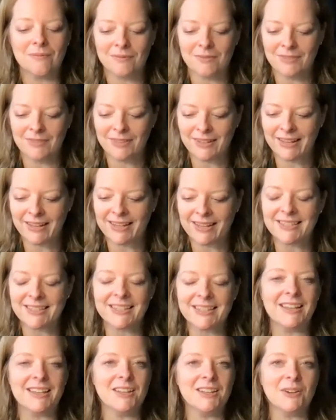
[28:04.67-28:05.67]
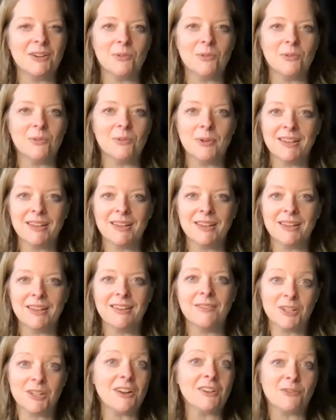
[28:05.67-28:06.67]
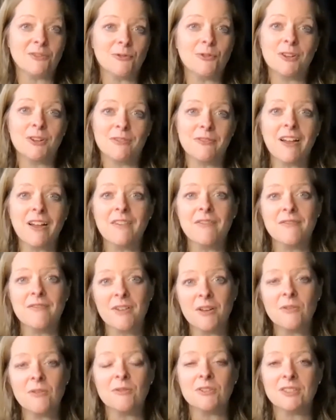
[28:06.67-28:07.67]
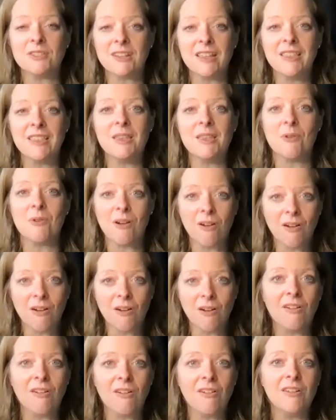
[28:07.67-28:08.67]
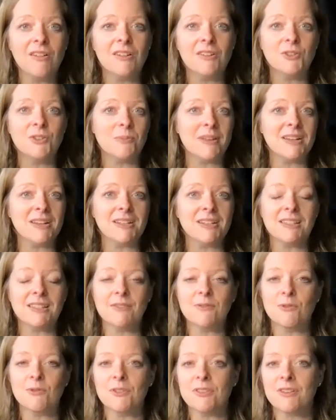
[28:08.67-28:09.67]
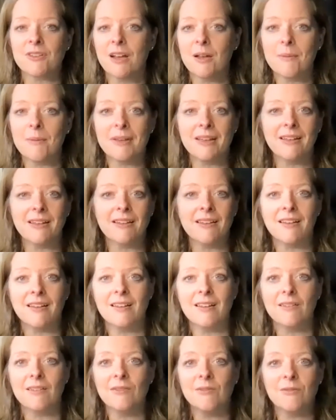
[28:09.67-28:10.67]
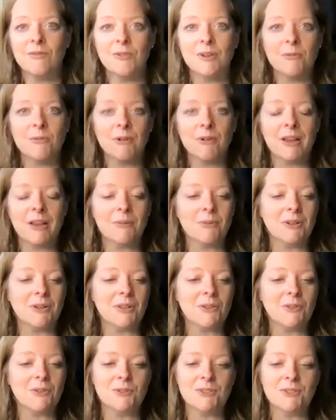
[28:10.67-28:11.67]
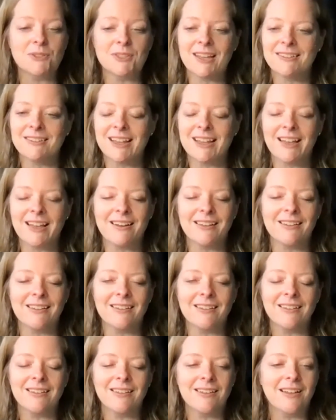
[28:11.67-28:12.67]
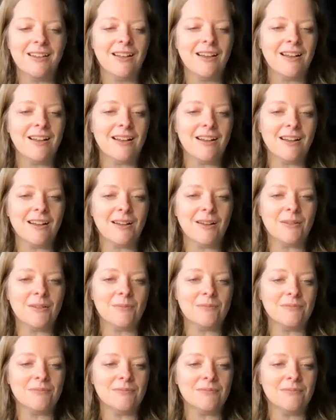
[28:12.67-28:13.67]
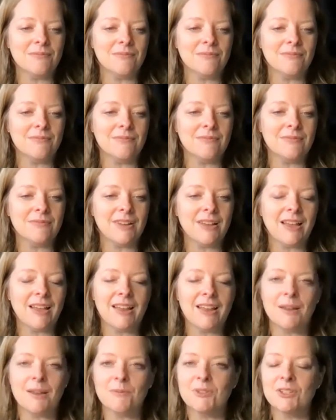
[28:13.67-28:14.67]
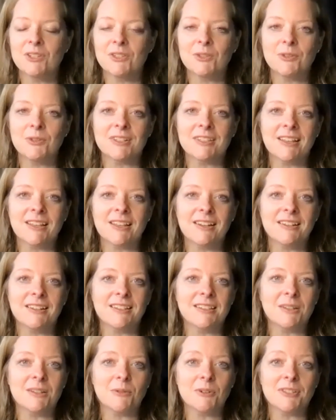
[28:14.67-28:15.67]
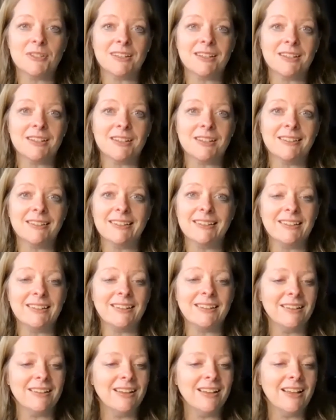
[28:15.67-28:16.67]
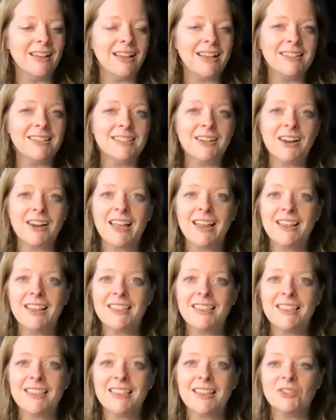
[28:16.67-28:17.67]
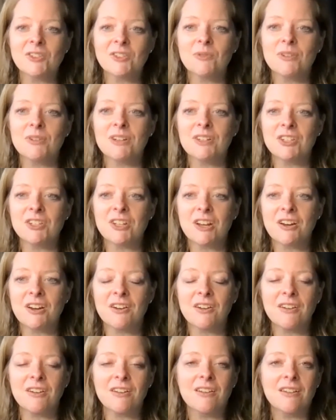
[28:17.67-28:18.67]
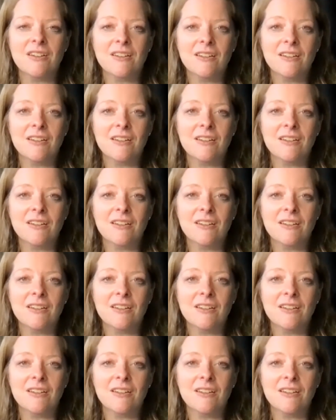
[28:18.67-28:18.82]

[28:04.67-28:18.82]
Like I said, we talked to 45 folks, and they were all tremendously forthcoming, and we were able to use that data. And I'm just so excited to see where it's going to lead. Is there anything else you want to share?